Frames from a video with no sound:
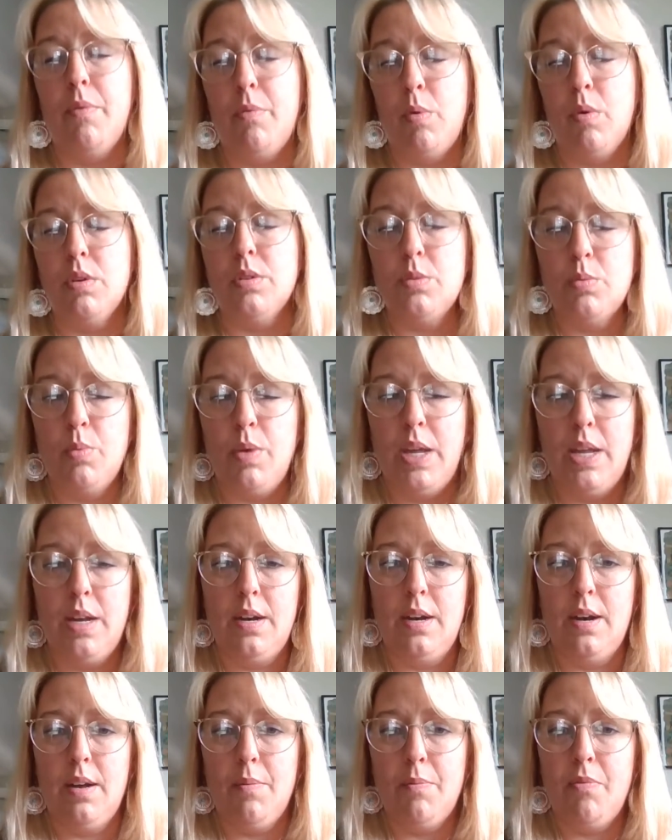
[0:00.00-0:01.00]
Of course, we
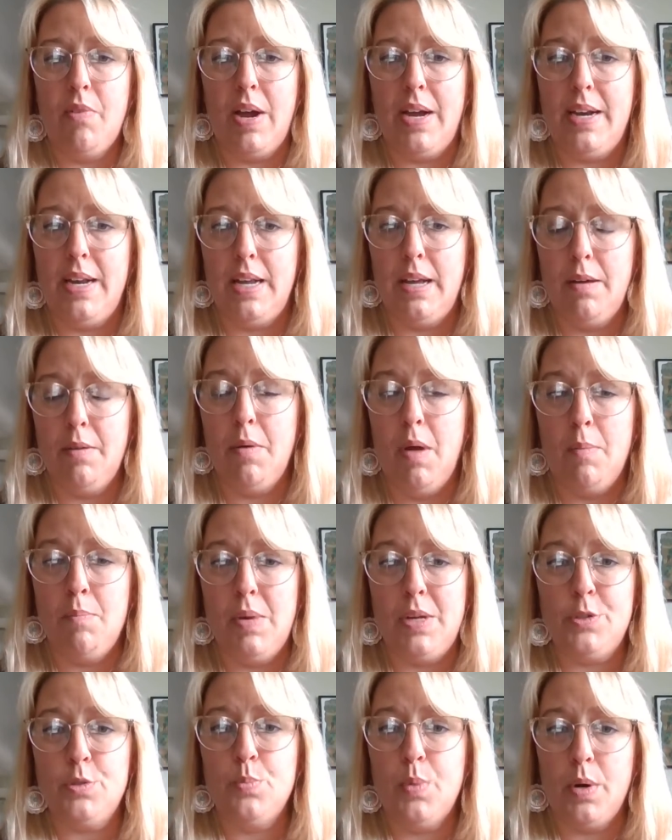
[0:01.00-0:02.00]
ended up finding a
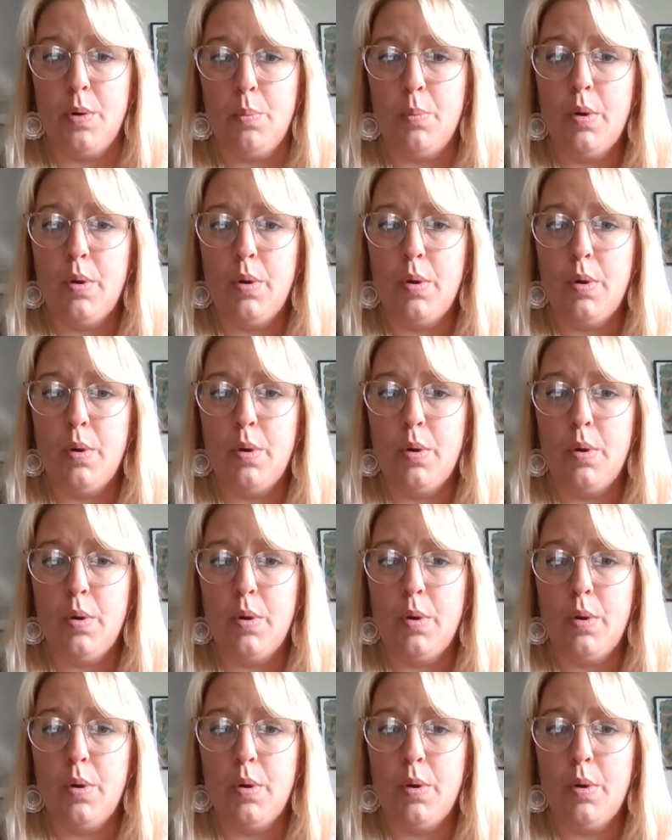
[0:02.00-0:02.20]
much better